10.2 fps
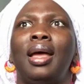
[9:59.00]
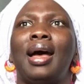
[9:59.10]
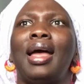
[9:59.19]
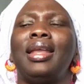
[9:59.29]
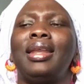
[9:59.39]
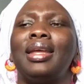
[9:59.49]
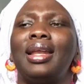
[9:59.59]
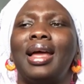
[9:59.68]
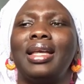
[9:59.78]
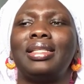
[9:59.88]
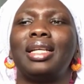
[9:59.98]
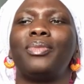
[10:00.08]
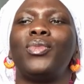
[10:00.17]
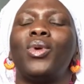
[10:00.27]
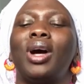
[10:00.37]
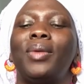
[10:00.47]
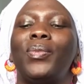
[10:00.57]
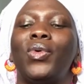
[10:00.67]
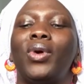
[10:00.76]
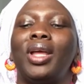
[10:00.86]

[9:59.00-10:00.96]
I realize that more and more